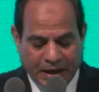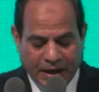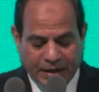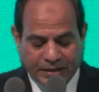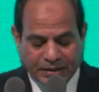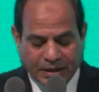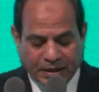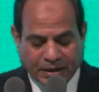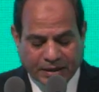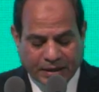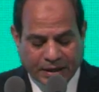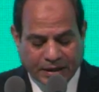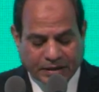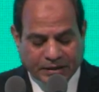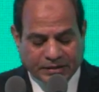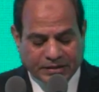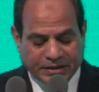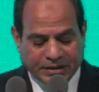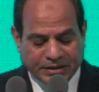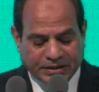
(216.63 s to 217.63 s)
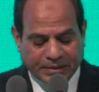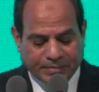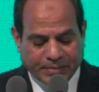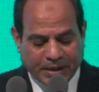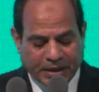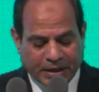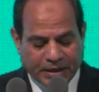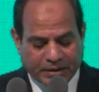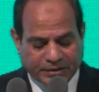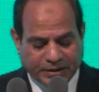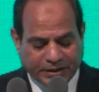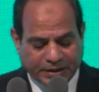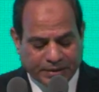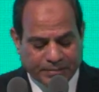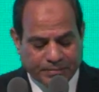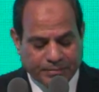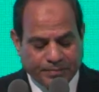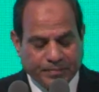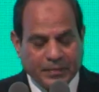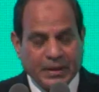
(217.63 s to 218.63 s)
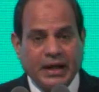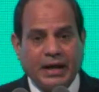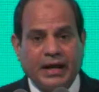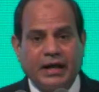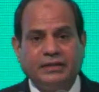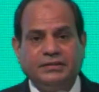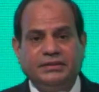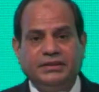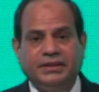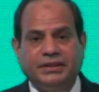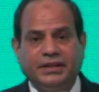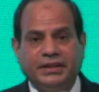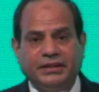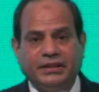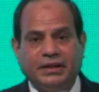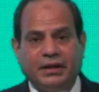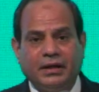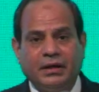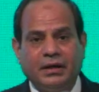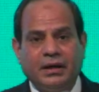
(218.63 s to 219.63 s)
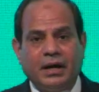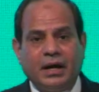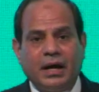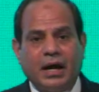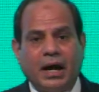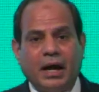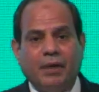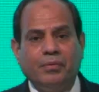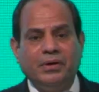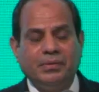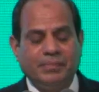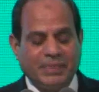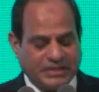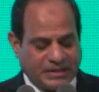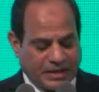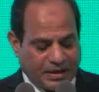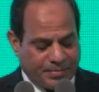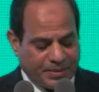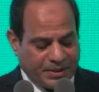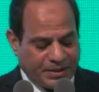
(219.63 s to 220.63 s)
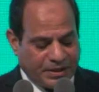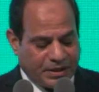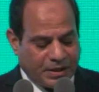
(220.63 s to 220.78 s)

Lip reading: that governs and respects the rights of its citizens,